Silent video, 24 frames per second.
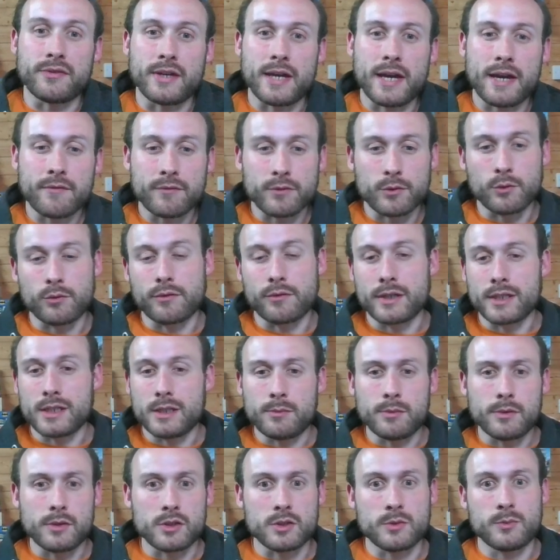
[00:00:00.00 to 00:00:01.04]
if you haven't already,
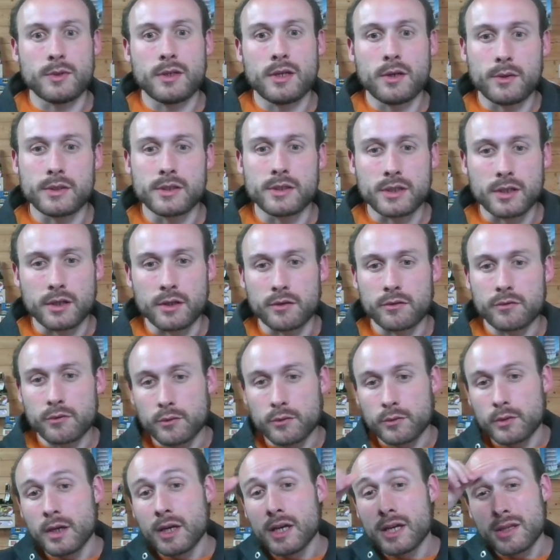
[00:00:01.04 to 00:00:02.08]
because we're going to go
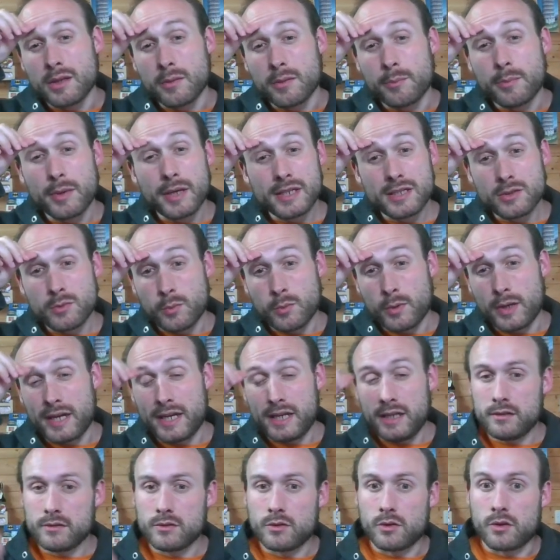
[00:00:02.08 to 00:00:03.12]
through the best
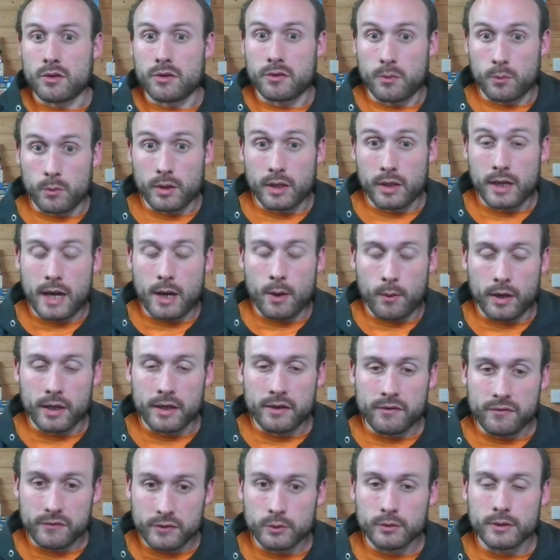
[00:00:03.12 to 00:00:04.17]
way, how
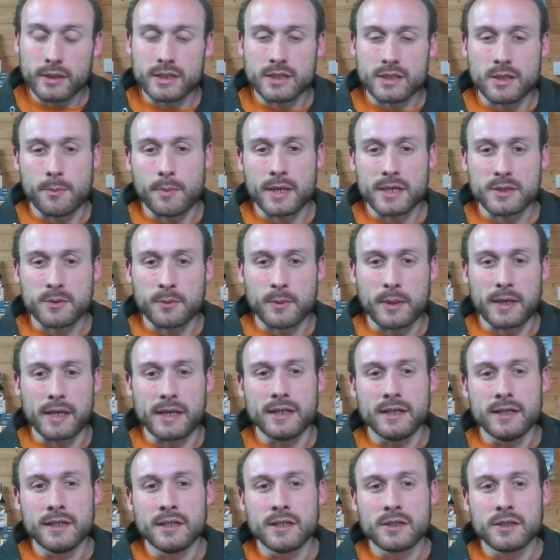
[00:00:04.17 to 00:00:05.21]
I feel is the best
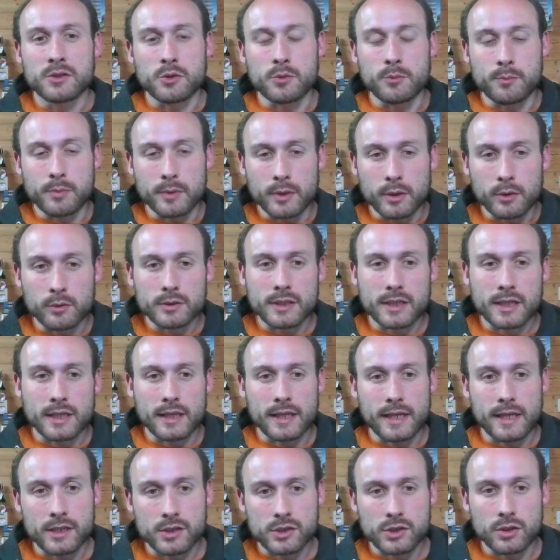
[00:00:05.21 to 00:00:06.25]
way to build a
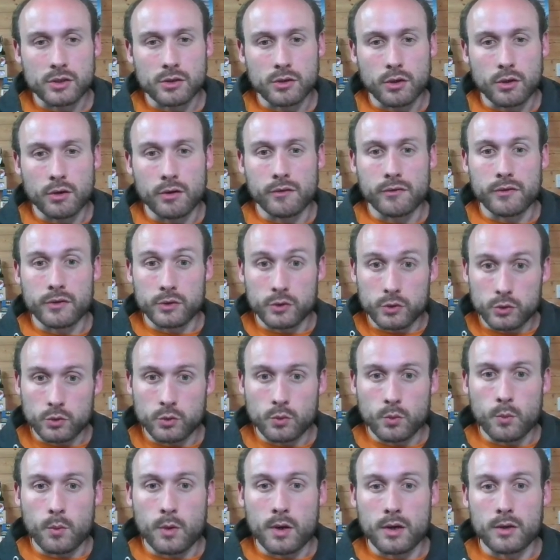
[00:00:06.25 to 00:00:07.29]
collection of the
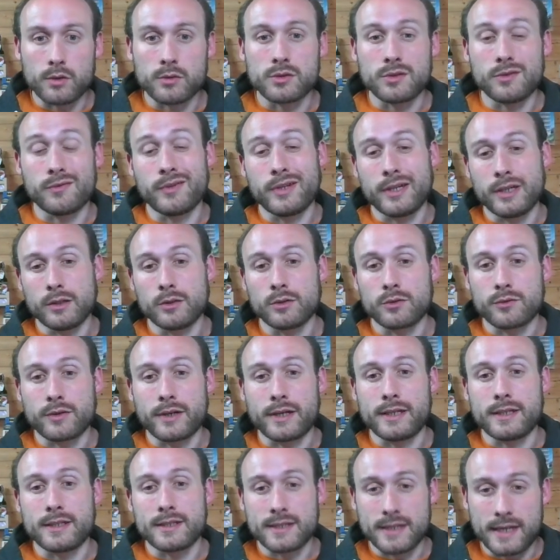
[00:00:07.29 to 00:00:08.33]
new Wilds of
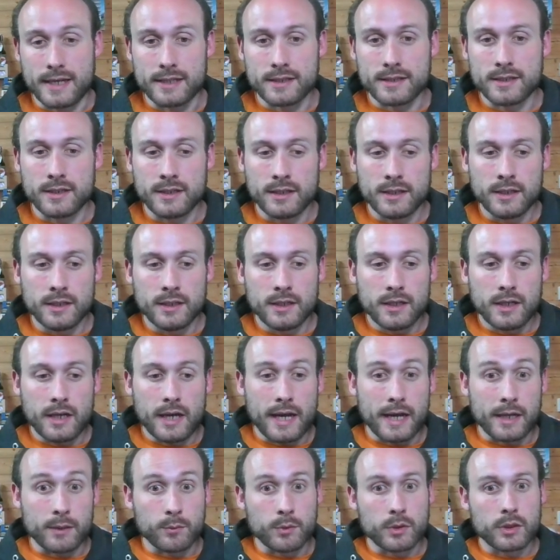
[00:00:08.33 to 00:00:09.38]
Eldraine set.
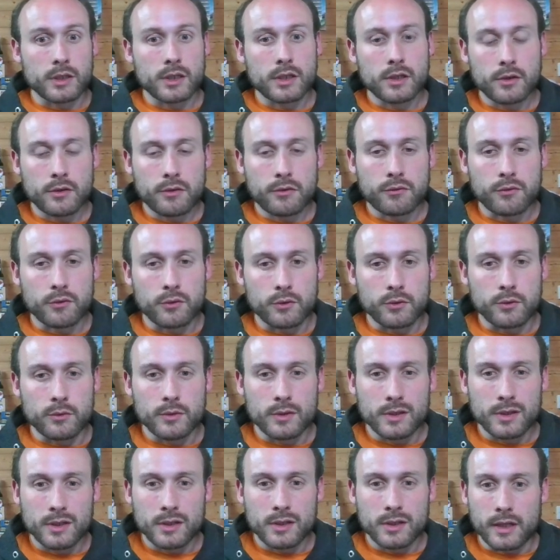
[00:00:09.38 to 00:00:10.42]
And we're going to go through
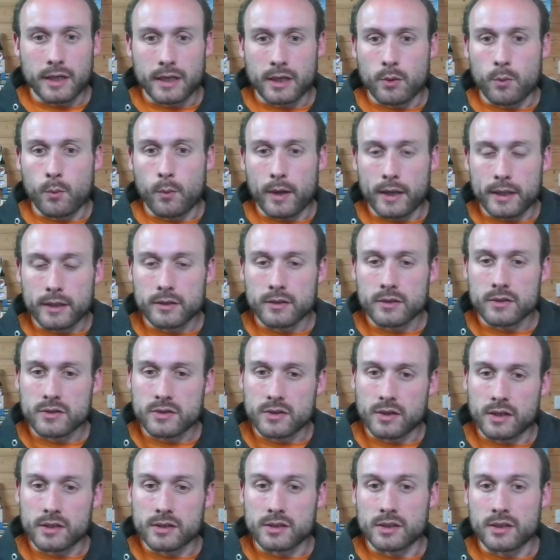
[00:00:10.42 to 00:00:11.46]
like when
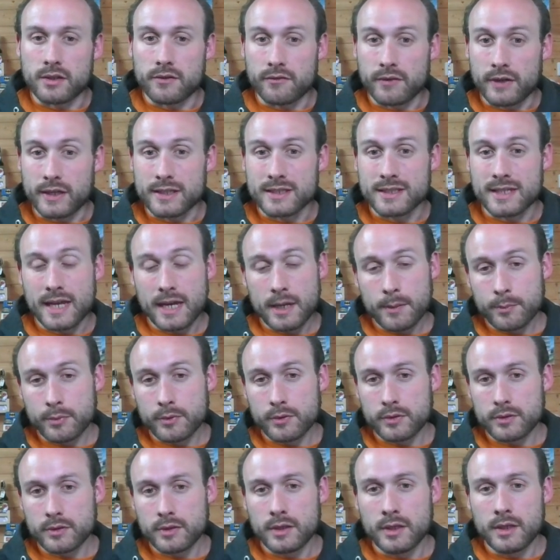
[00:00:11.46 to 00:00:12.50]
certain events
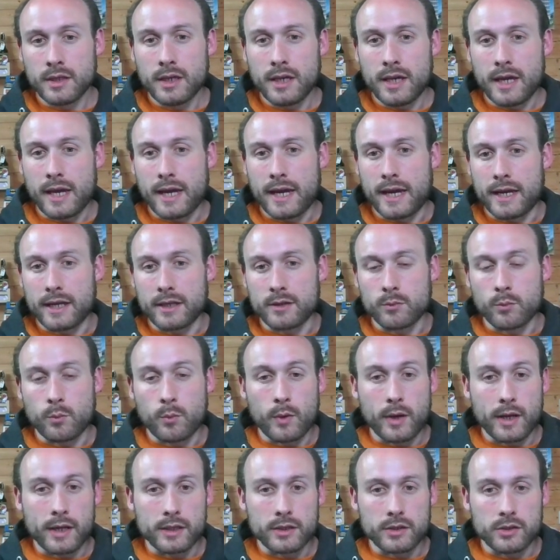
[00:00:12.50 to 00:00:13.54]
happen and
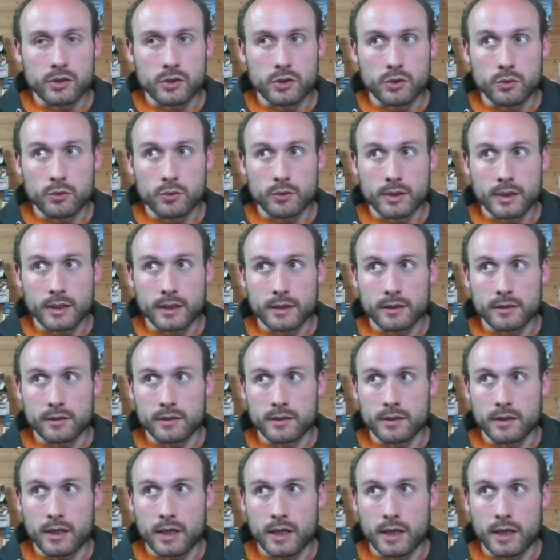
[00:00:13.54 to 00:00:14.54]
when you can,